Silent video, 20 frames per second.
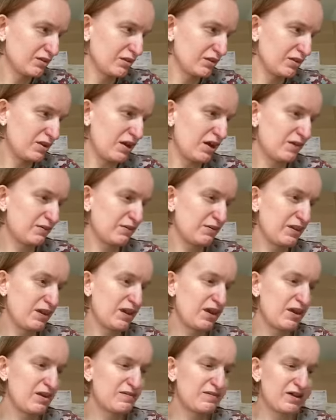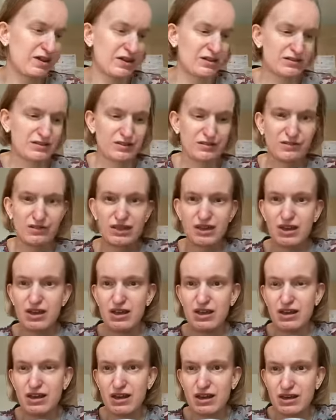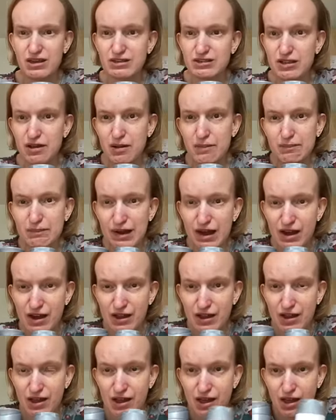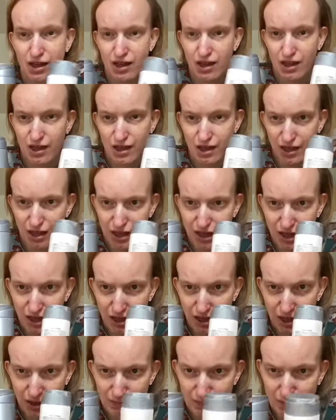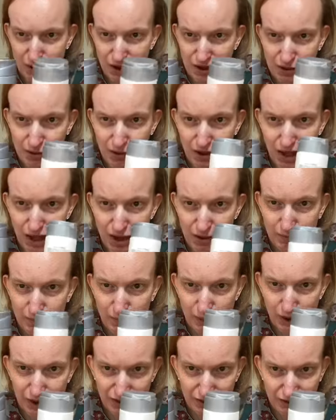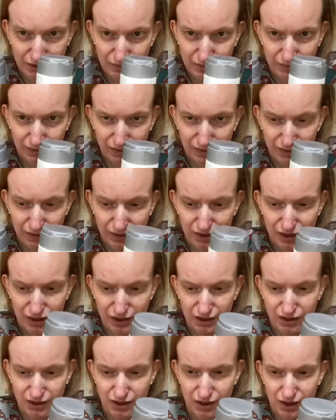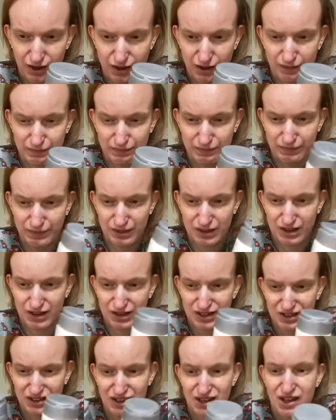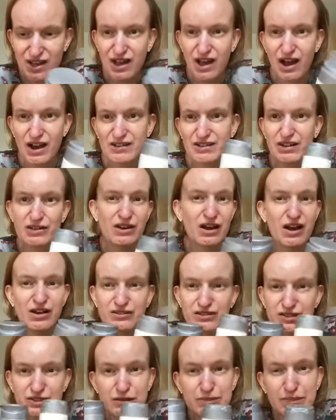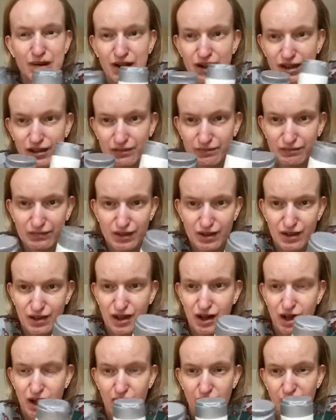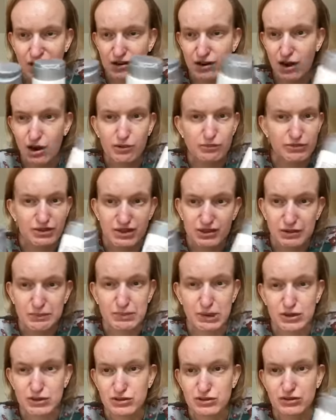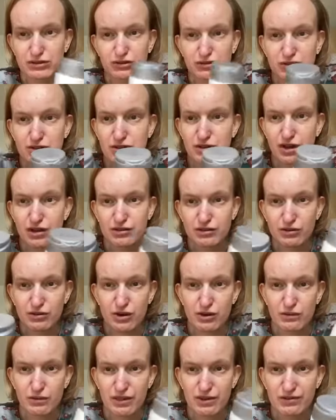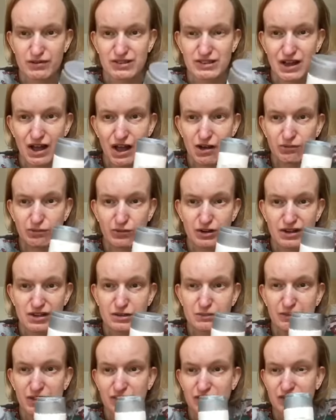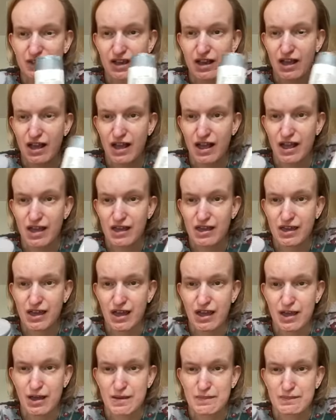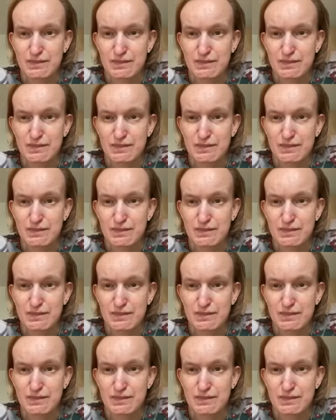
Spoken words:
Now, here it is. It is by Emway or Amway, okay? I don't know how to spell it. I can't read the bottles. I don't know whether it's Amway spelled A-M-W-A-Y